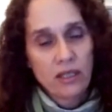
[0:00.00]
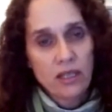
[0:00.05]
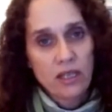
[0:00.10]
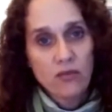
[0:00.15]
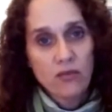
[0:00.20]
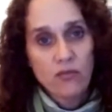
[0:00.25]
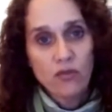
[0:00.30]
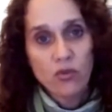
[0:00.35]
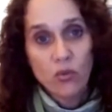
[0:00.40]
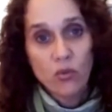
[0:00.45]

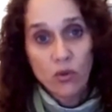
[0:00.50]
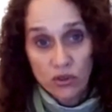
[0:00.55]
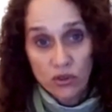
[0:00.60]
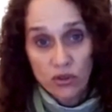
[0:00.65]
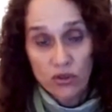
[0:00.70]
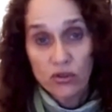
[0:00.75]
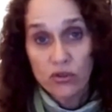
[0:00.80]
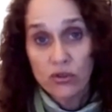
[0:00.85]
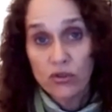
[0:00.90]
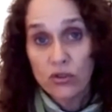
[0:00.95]
If you want
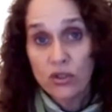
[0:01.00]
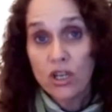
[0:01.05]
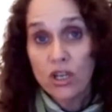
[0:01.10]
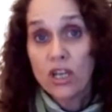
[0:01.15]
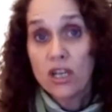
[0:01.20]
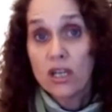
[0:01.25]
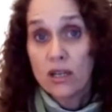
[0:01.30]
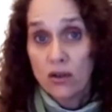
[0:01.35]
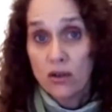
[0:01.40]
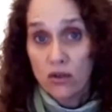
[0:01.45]
to
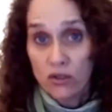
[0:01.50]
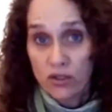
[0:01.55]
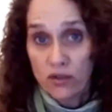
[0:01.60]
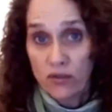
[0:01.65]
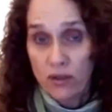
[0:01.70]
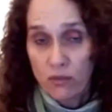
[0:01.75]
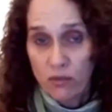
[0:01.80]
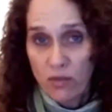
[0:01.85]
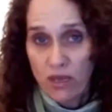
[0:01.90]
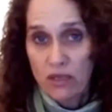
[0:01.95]

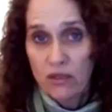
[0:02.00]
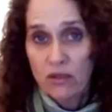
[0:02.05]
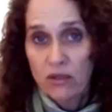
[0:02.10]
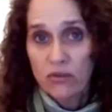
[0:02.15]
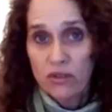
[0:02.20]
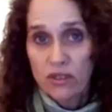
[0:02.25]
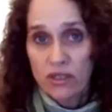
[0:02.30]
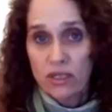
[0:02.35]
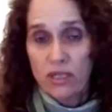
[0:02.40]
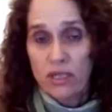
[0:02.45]
cultivate mental
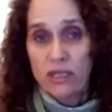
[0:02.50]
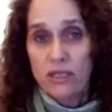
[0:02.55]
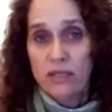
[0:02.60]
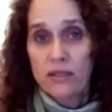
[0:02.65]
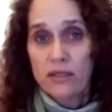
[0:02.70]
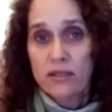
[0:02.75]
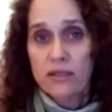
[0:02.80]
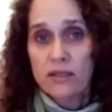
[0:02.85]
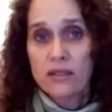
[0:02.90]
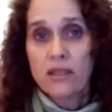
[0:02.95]

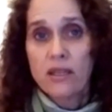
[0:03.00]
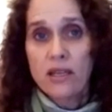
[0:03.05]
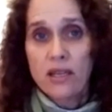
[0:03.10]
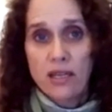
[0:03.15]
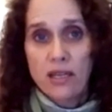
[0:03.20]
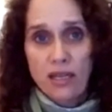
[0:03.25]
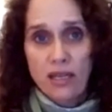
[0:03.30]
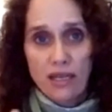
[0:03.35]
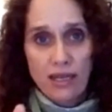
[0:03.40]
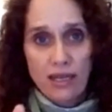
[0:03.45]
resilience,
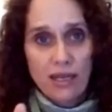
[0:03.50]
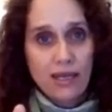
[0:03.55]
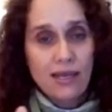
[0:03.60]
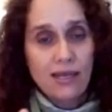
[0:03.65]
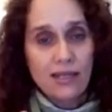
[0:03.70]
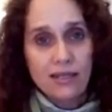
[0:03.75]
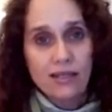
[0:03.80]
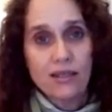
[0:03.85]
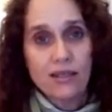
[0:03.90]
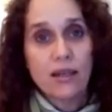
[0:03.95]

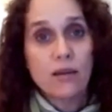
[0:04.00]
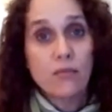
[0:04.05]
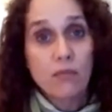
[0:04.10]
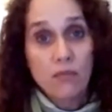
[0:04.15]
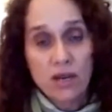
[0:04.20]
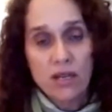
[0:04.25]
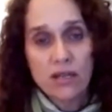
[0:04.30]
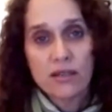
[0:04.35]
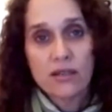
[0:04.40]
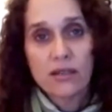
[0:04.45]
it's a
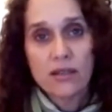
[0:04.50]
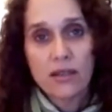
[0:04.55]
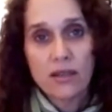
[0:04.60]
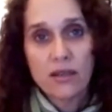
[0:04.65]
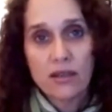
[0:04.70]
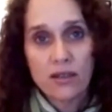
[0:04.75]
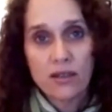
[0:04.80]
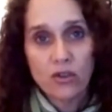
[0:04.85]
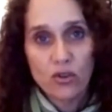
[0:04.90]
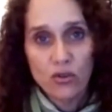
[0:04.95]
must
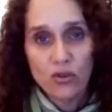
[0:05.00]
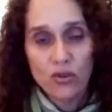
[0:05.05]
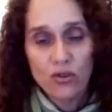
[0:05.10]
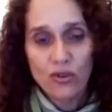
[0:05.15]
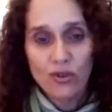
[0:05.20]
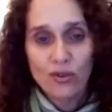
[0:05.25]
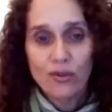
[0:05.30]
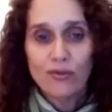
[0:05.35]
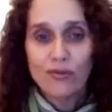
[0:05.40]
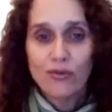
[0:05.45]
do
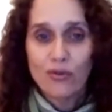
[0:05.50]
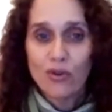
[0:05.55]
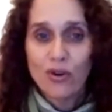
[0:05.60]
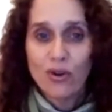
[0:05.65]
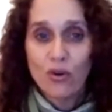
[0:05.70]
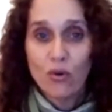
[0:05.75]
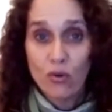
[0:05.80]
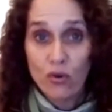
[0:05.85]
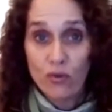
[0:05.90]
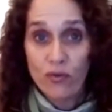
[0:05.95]
for
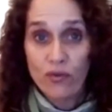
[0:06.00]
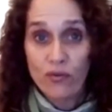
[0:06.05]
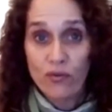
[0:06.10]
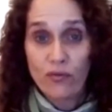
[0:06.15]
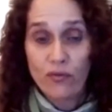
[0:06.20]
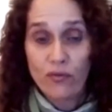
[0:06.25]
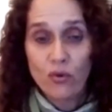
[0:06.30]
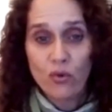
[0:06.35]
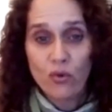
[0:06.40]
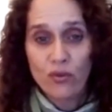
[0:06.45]

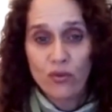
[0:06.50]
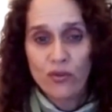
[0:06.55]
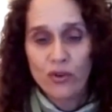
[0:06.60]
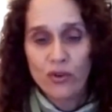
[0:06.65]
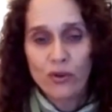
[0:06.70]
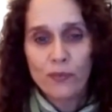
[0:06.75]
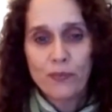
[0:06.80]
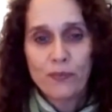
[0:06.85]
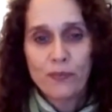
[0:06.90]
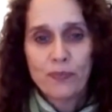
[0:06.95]
all of
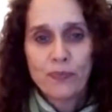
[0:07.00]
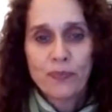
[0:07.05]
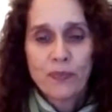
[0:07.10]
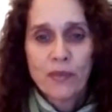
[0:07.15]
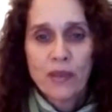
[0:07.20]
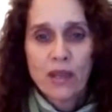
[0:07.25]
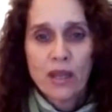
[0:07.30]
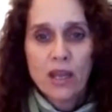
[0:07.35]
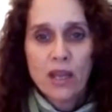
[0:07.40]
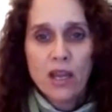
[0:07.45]
you.
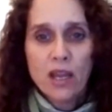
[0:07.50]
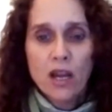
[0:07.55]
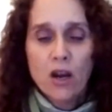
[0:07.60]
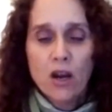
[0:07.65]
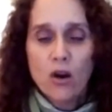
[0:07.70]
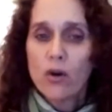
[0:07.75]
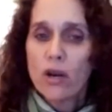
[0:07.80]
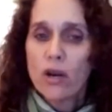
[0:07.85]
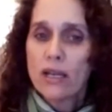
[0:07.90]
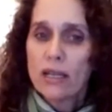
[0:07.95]

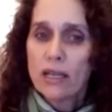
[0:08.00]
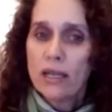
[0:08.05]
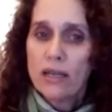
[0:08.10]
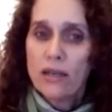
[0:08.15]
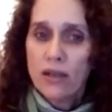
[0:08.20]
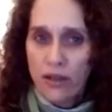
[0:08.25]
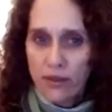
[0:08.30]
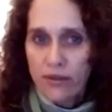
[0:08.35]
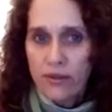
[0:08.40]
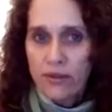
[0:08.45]
All right,
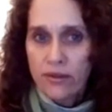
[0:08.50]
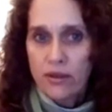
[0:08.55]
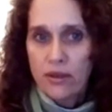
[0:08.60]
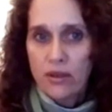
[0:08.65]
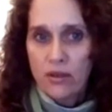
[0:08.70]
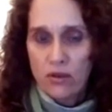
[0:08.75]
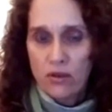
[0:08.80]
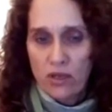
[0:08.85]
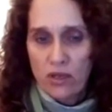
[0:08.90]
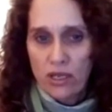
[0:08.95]
another thing
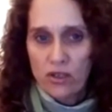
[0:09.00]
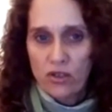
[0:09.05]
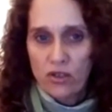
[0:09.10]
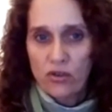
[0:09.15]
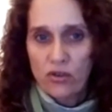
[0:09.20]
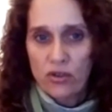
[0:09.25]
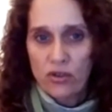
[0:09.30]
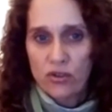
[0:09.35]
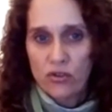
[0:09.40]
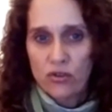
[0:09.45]
you can
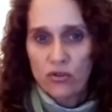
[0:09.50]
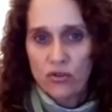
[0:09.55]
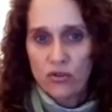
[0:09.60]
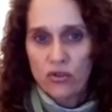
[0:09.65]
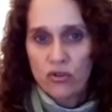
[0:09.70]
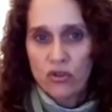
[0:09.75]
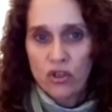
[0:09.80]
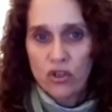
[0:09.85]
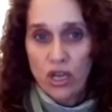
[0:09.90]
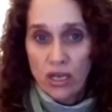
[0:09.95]
do is to
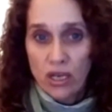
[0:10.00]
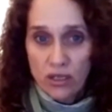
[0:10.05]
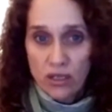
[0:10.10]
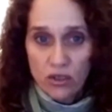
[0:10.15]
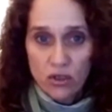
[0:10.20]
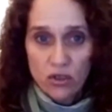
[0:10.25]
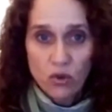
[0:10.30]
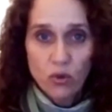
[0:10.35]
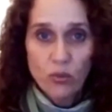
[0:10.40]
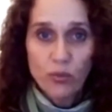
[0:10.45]

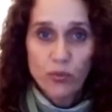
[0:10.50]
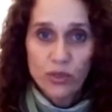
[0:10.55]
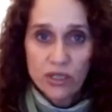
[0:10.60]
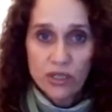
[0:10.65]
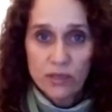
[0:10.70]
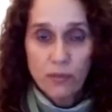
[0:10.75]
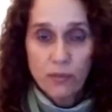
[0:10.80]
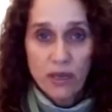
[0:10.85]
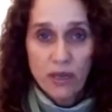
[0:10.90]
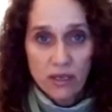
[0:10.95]
challenge your
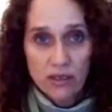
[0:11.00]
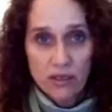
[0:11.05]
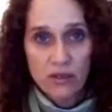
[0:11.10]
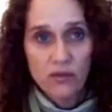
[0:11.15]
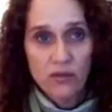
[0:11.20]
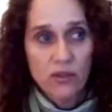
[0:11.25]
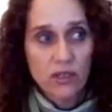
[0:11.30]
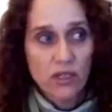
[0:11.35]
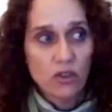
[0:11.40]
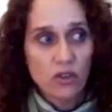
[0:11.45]

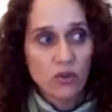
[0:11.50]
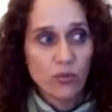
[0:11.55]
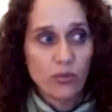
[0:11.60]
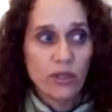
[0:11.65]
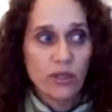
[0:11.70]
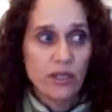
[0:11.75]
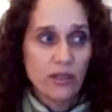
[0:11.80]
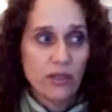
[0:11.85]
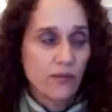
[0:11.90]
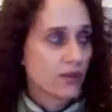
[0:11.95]
perspectives and your
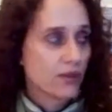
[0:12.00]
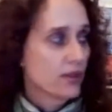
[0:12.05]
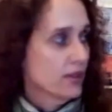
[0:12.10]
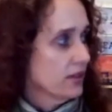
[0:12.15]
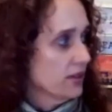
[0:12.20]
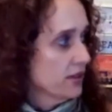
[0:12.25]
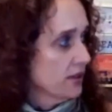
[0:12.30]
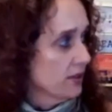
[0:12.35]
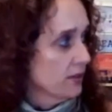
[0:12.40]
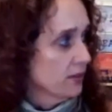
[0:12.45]
belief
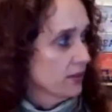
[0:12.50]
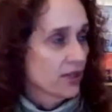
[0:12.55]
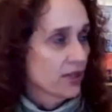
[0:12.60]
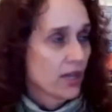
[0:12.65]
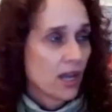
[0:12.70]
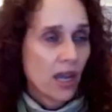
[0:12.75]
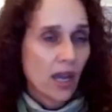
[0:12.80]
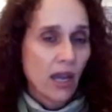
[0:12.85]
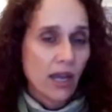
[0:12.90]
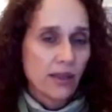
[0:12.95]
systems.
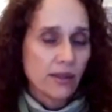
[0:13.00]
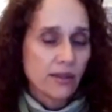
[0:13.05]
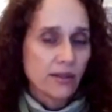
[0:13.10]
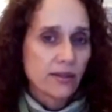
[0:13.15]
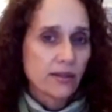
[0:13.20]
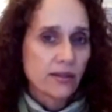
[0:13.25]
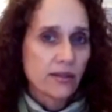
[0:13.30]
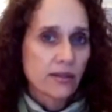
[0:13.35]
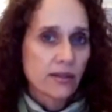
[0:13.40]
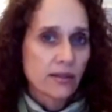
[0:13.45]
And
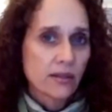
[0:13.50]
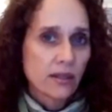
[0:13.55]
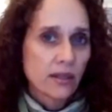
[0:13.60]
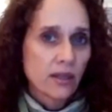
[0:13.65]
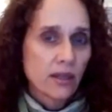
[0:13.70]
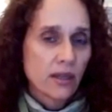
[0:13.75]
this is